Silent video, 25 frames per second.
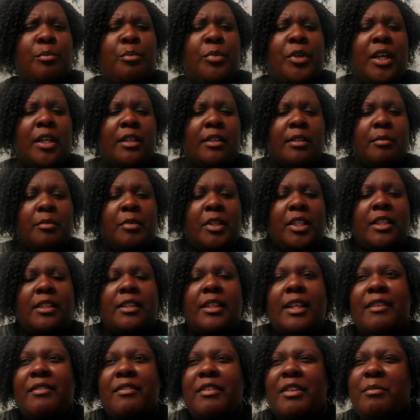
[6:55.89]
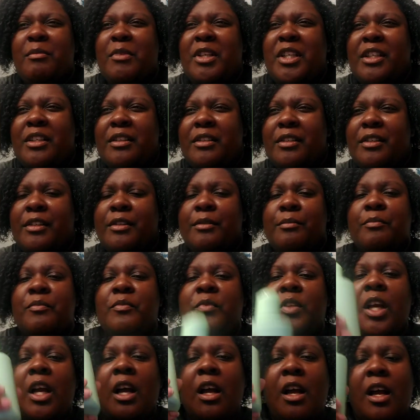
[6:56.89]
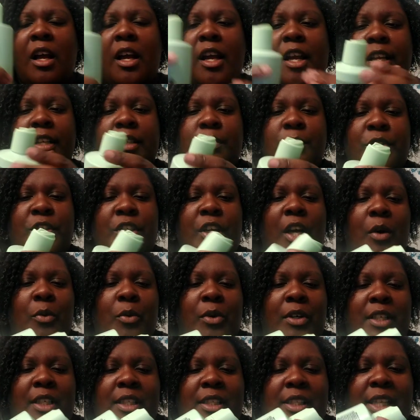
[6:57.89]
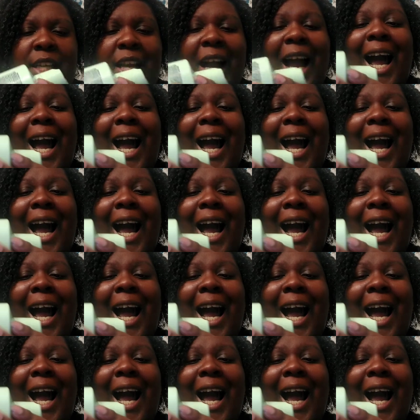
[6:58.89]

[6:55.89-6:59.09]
Possibly 7 minutes. Here's what y'all want to see.